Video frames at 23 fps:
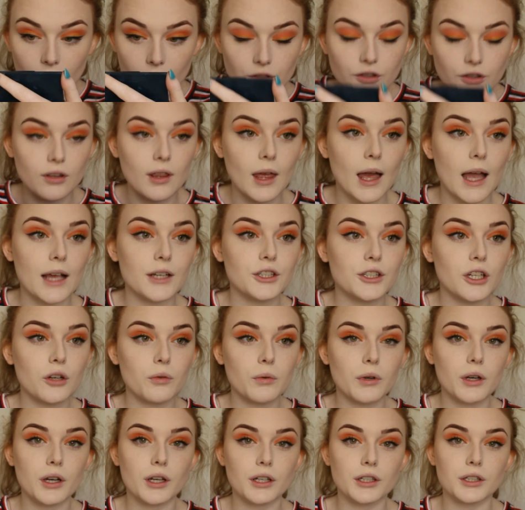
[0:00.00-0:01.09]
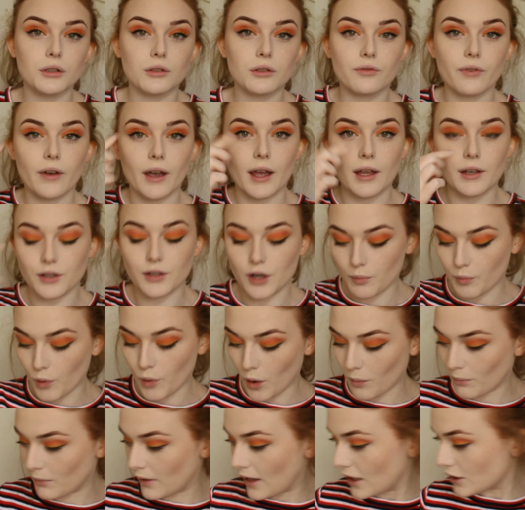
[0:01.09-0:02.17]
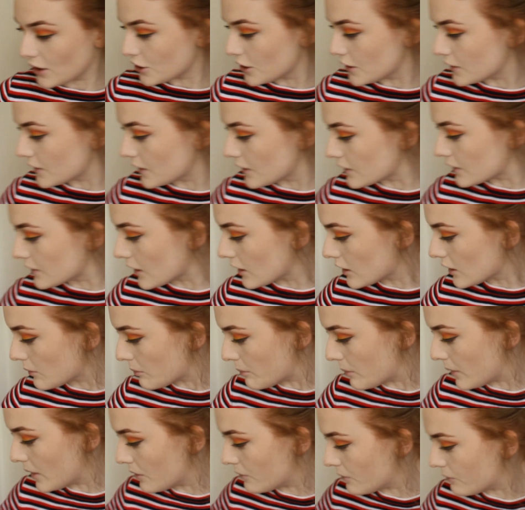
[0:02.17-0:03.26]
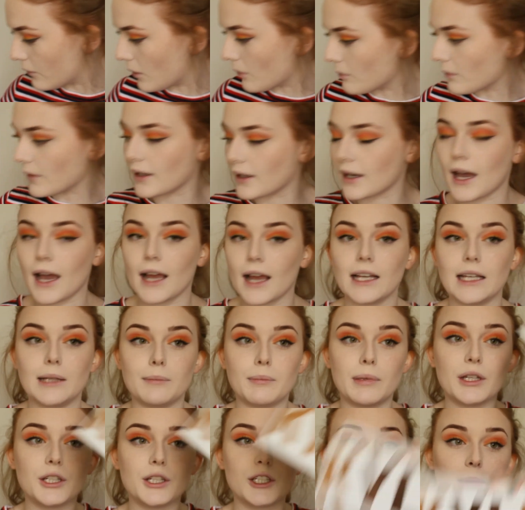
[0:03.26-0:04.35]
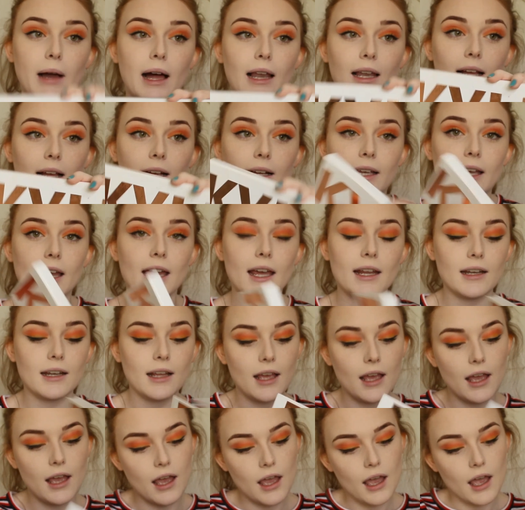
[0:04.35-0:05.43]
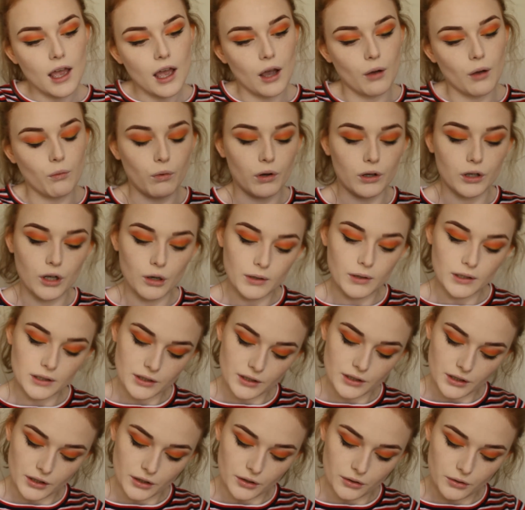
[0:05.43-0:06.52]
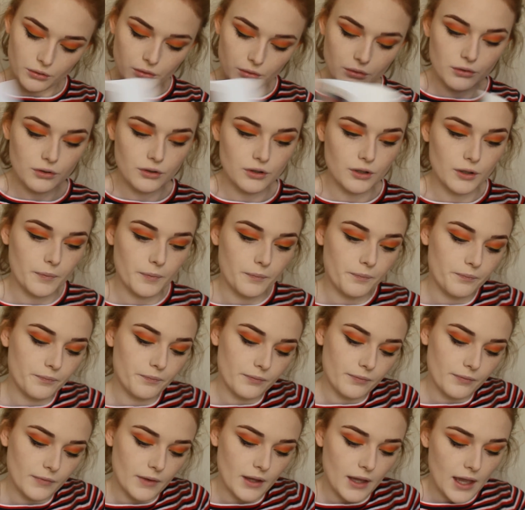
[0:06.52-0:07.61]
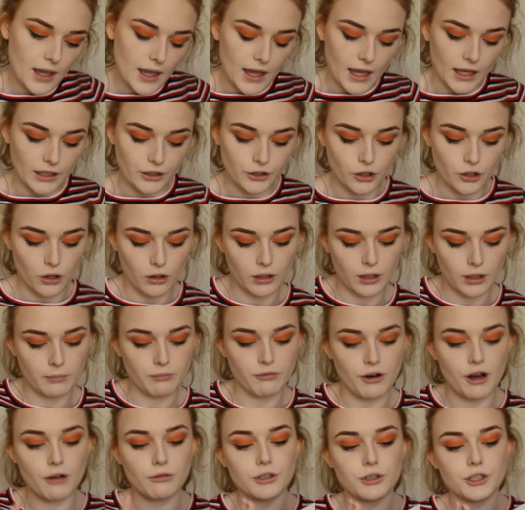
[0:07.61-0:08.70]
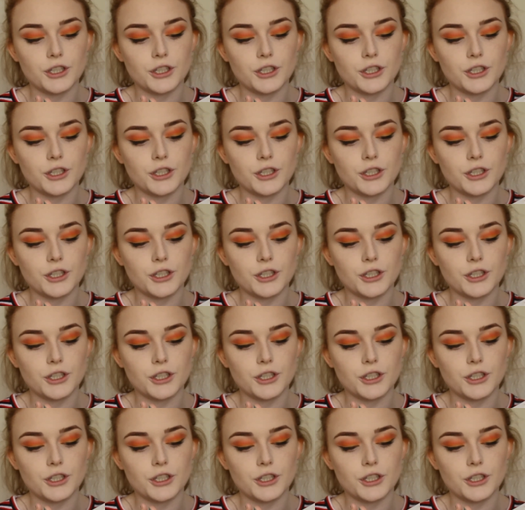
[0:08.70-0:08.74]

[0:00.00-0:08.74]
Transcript: So the eyeshadow we're going to use for under our bottom lashes is going to be from the Kylie Peach palette again, and we're going to use a chocolate brown